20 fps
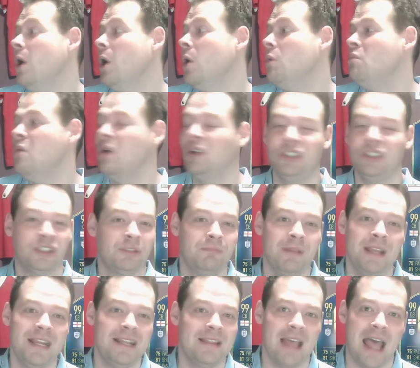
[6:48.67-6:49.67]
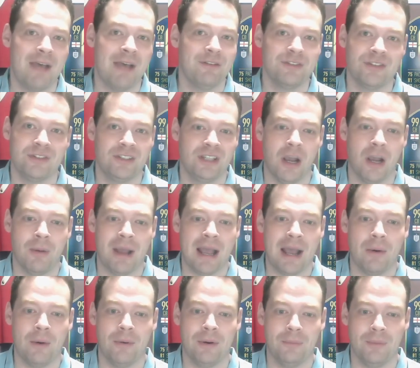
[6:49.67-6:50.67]
will just mean that Everton go
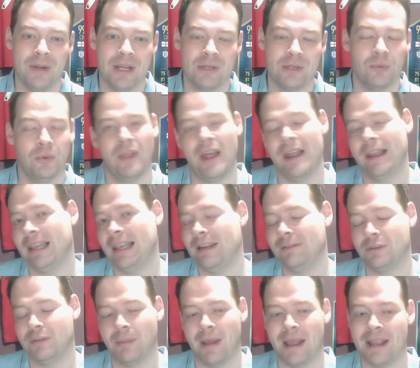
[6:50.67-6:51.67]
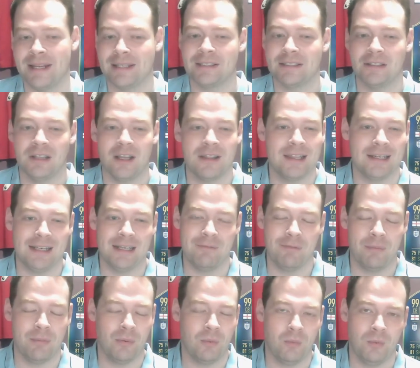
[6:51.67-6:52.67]
out, which will then leave space. And I think
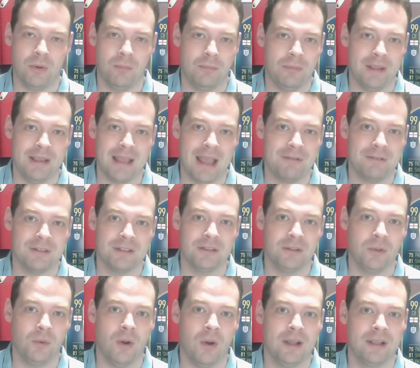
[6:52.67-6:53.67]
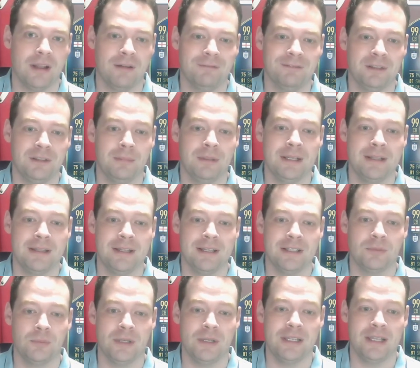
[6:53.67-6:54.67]
Liverpool will beat Everton quite comfortably
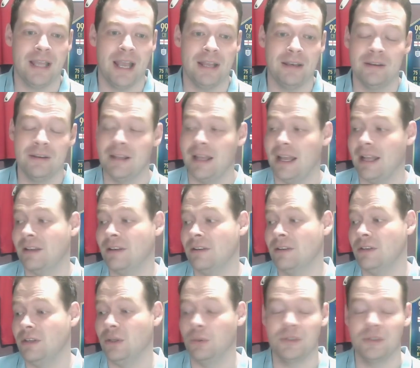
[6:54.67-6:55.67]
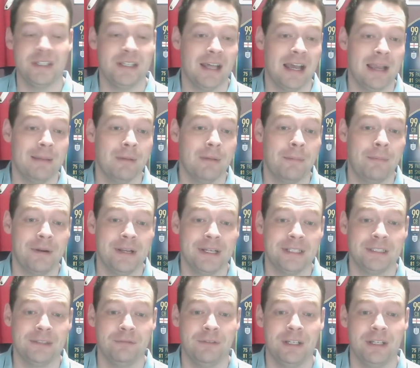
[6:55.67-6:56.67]
this weekend. And you'll see that in my
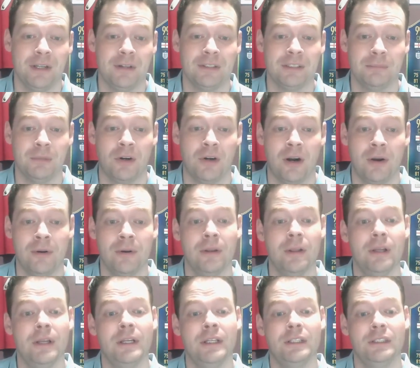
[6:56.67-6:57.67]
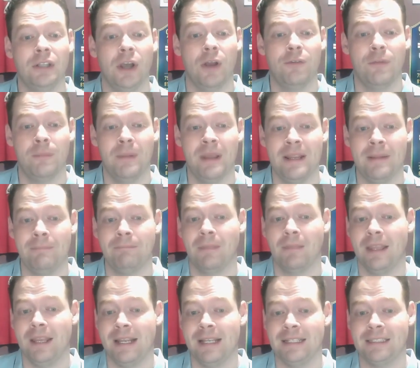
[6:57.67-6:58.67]
prediction video tomorrow. So for me,
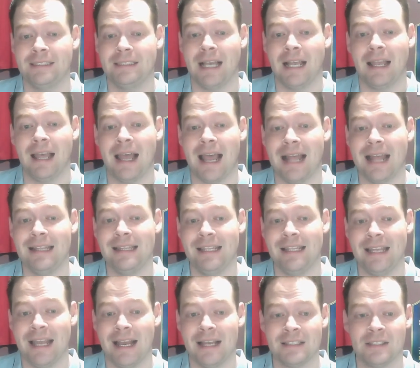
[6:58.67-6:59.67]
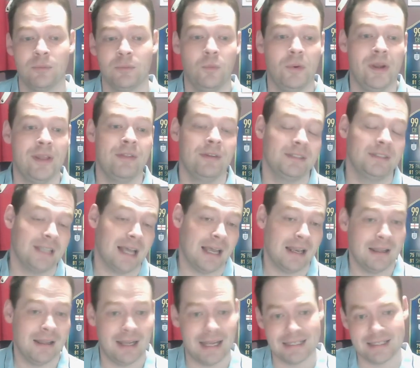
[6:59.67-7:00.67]
it is Salah and Diaz, with
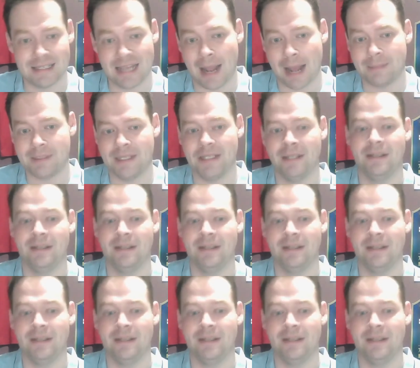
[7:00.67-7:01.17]
Salah as captain